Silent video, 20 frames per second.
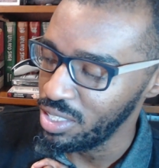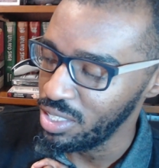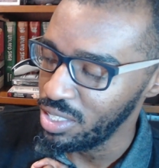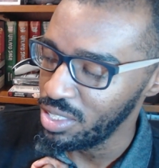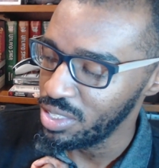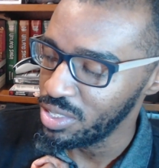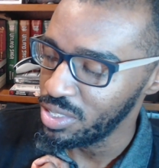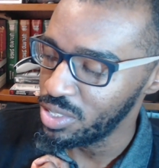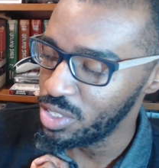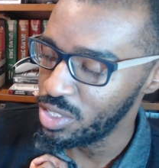
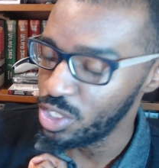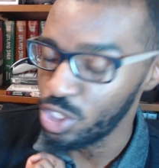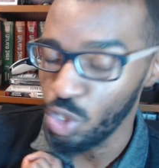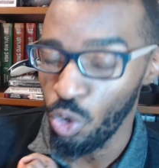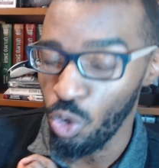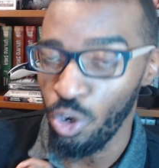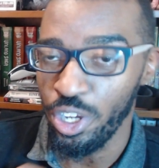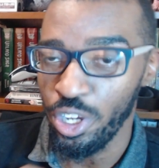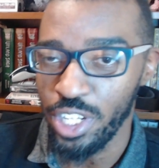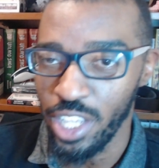
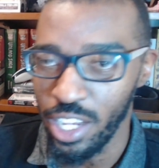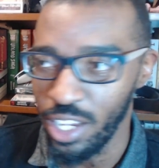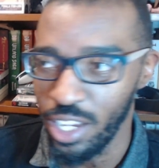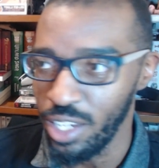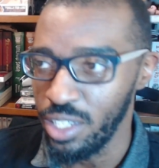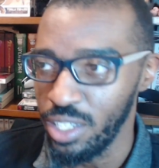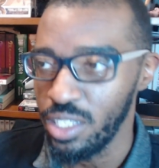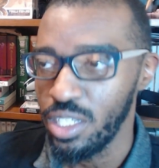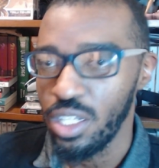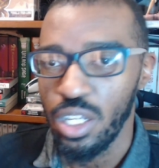
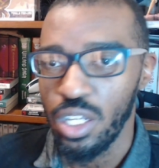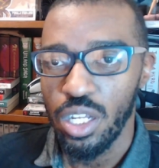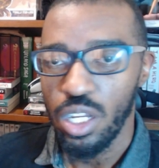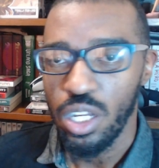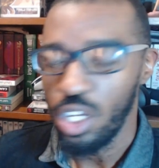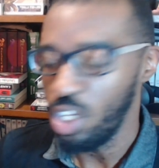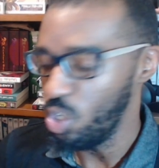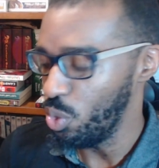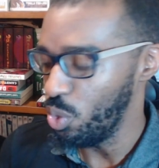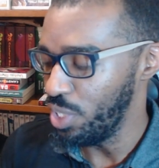Sourya,
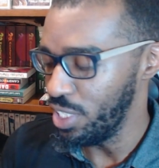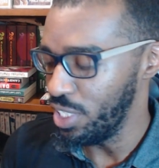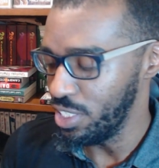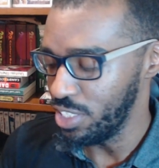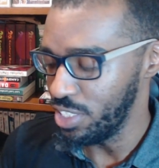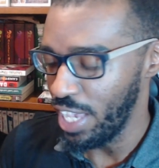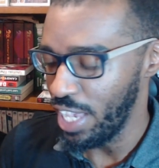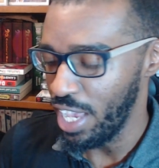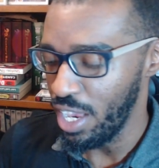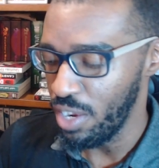who is
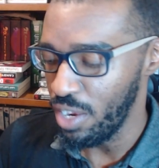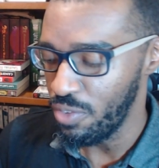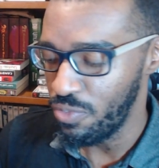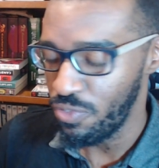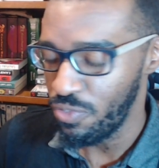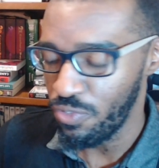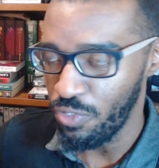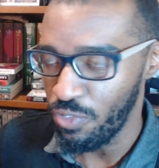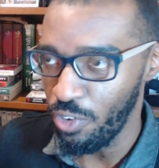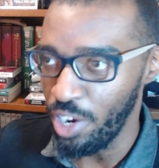a
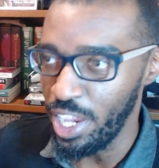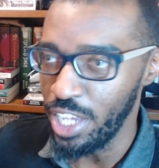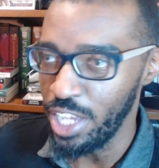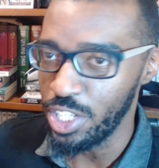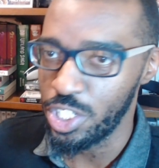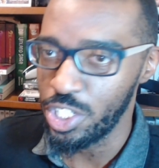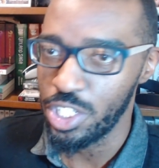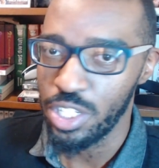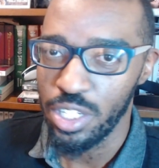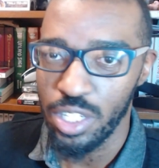
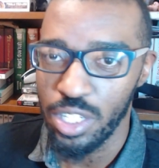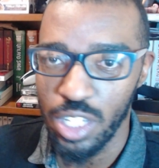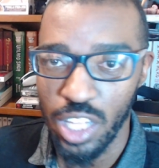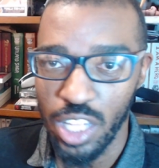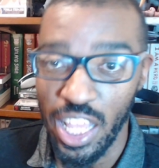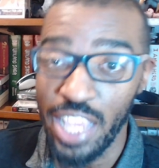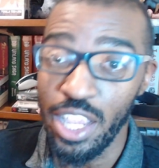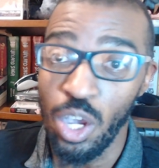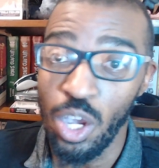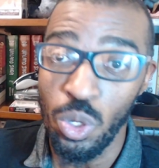French
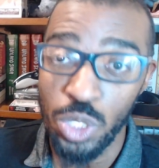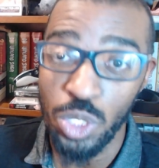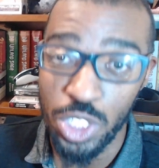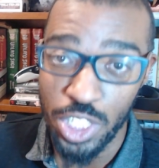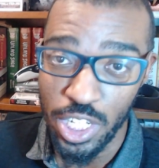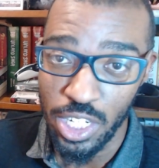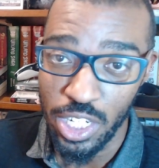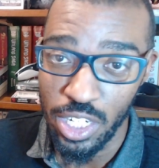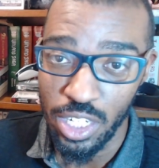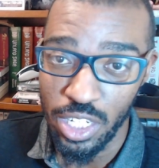
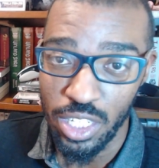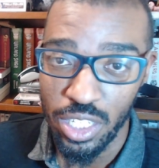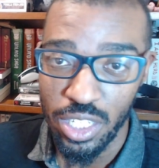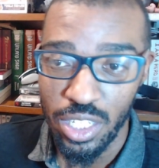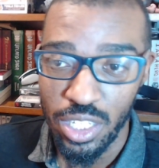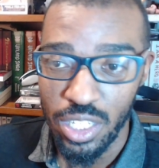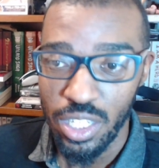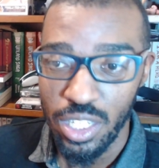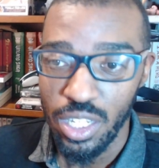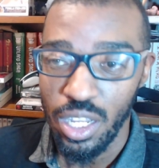Laotian
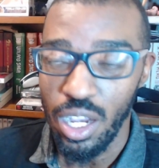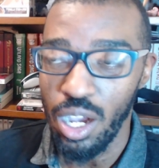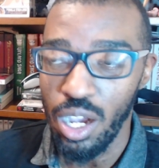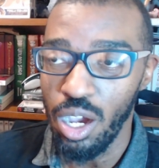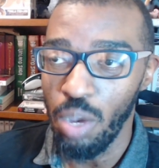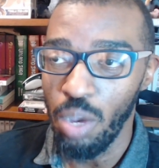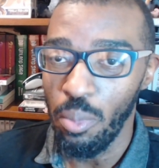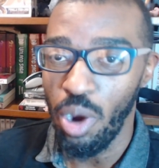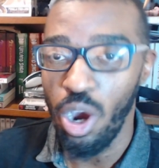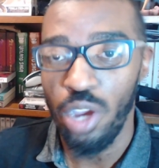
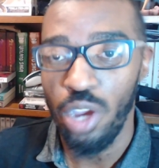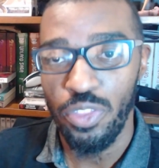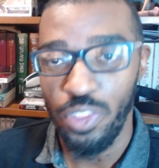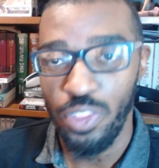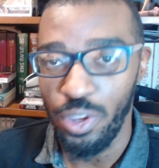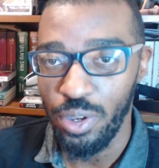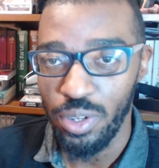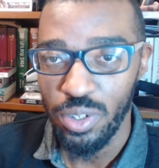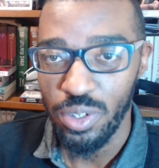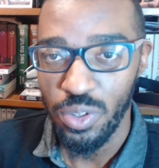
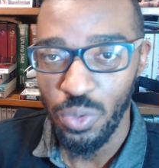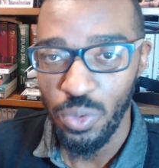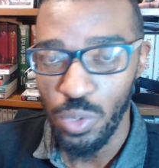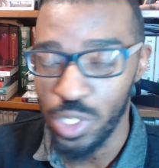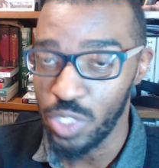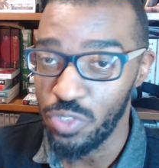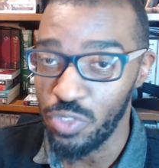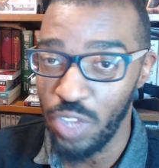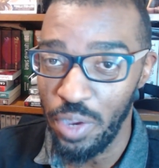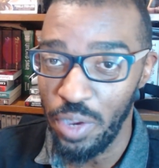author, which
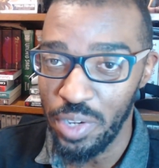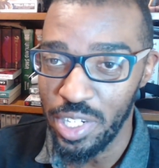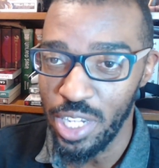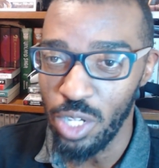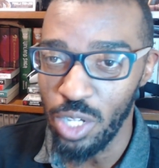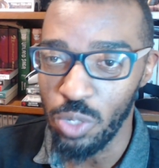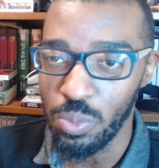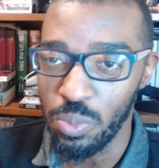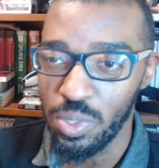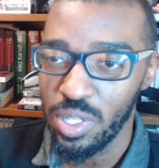is very
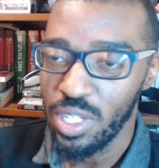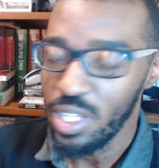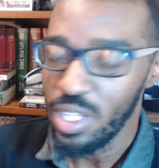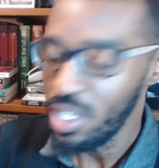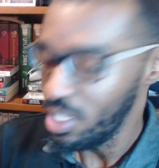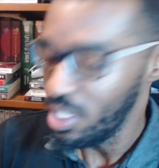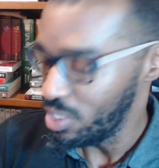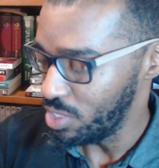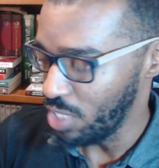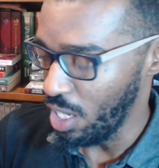dope.
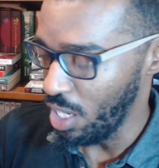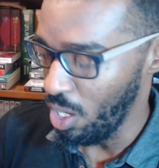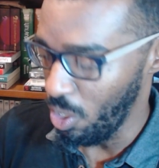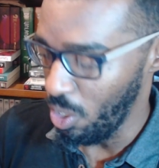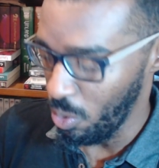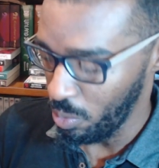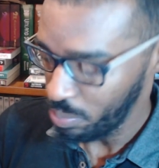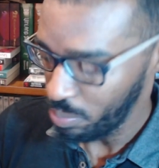So,